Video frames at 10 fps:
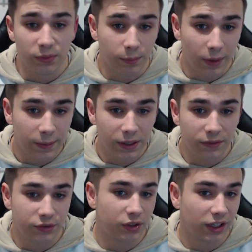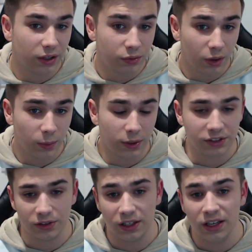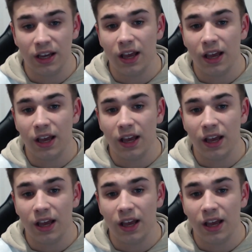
maybe even try and get Chrome OS on it